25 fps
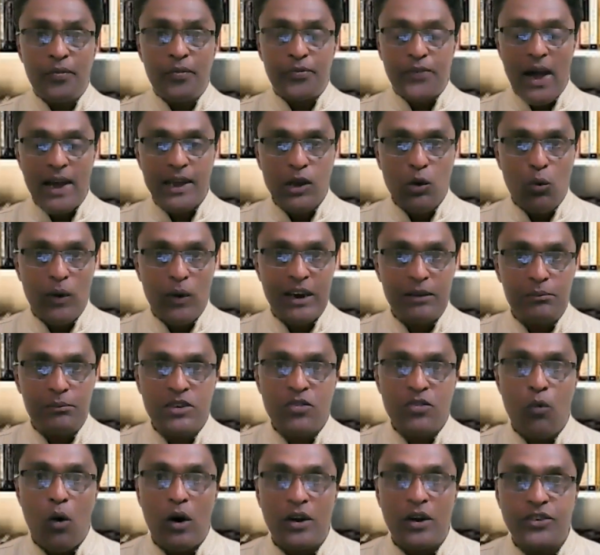Thank you very much
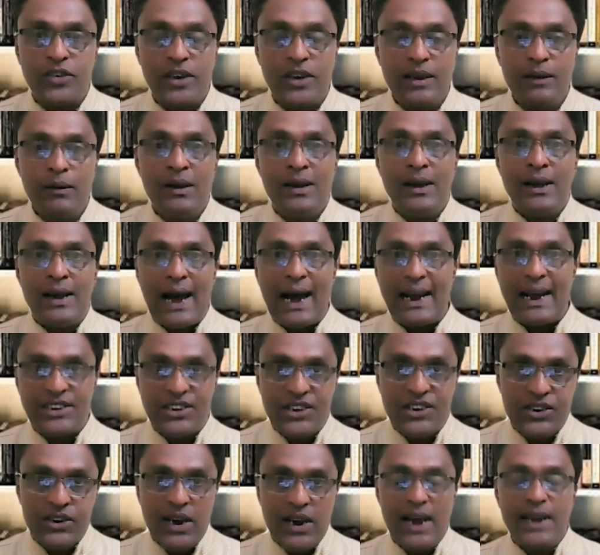for watching and
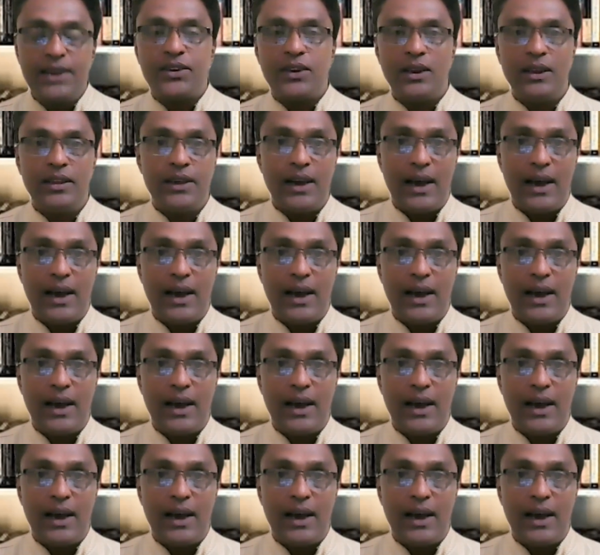stay till